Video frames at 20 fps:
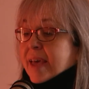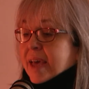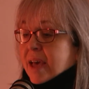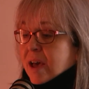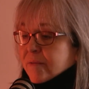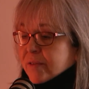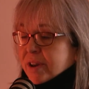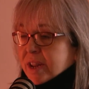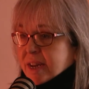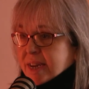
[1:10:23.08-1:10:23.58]
they
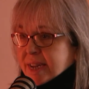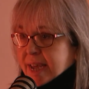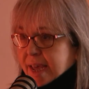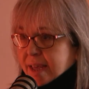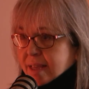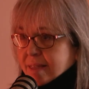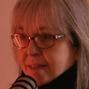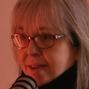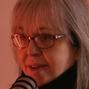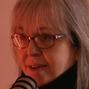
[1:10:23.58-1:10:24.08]
have it in
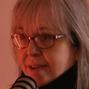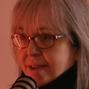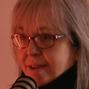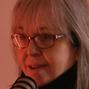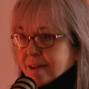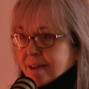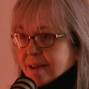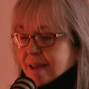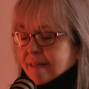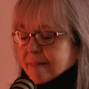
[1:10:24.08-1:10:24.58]
text,
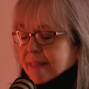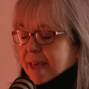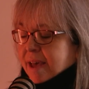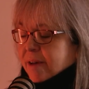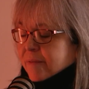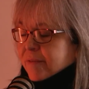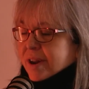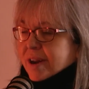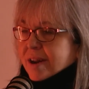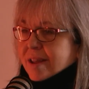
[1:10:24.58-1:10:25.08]
and they
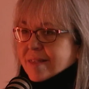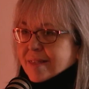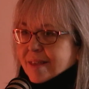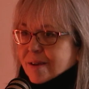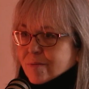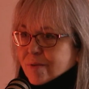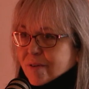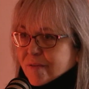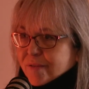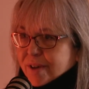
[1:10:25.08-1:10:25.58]
have it in a
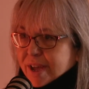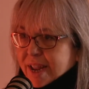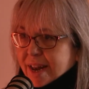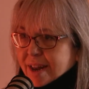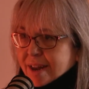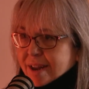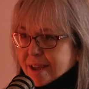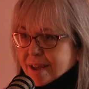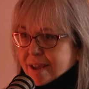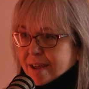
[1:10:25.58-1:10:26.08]
sound
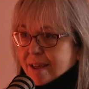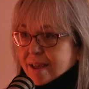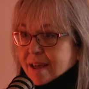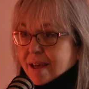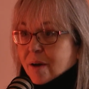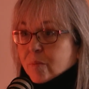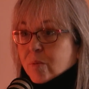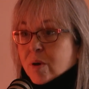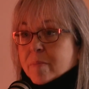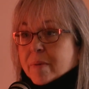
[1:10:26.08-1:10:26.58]
file,
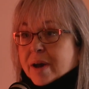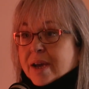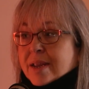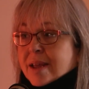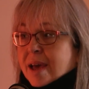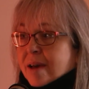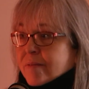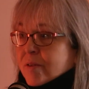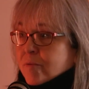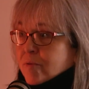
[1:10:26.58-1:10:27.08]
and we
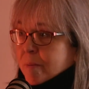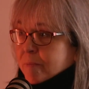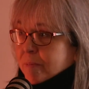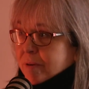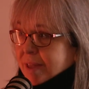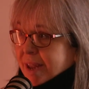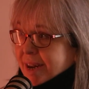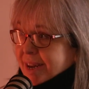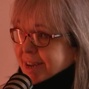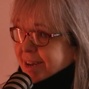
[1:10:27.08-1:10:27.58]
might have it
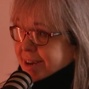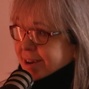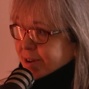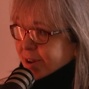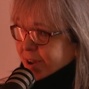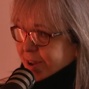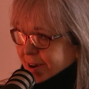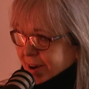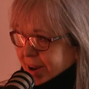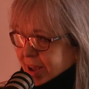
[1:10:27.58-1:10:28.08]

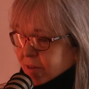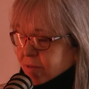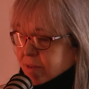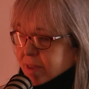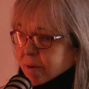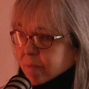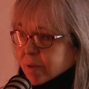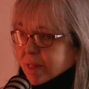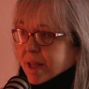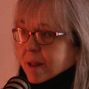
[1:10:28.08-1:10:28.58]
represented, like you
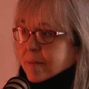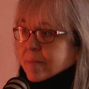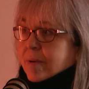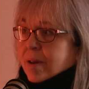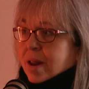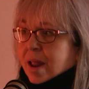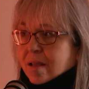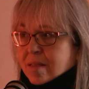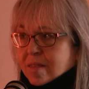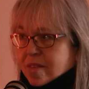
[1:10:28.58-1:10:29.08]
say, with
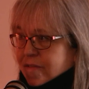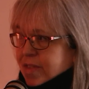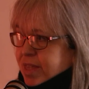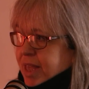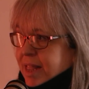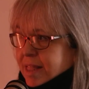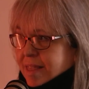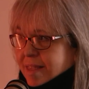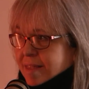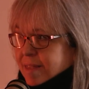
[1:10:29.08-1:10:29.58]
that lots of
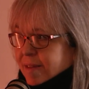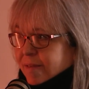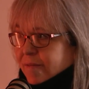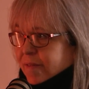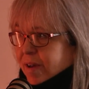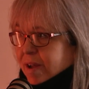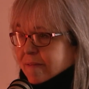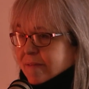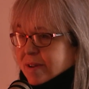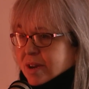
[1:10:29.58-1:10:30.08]
senses
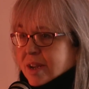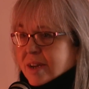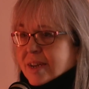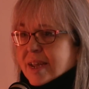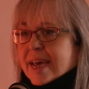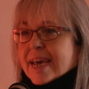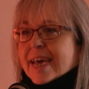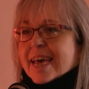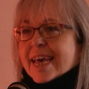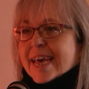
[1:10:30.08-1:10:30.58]
involved in it.
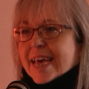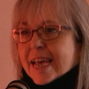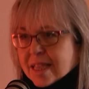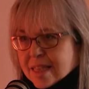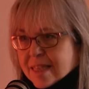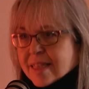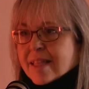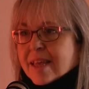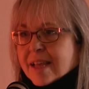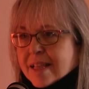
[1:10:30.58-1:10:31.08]

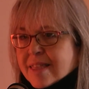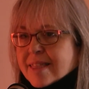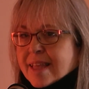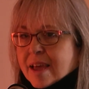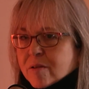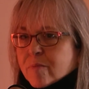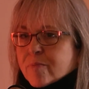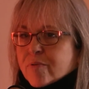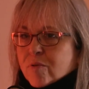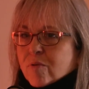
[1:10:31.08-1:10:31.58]
It's
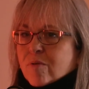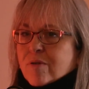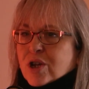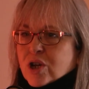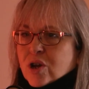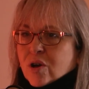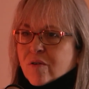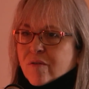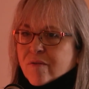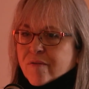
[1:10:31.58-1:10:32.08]
that
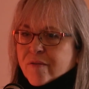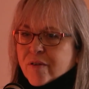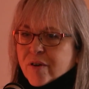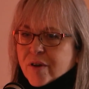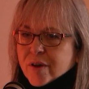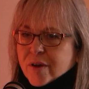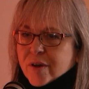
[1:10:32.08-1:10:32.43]
approach of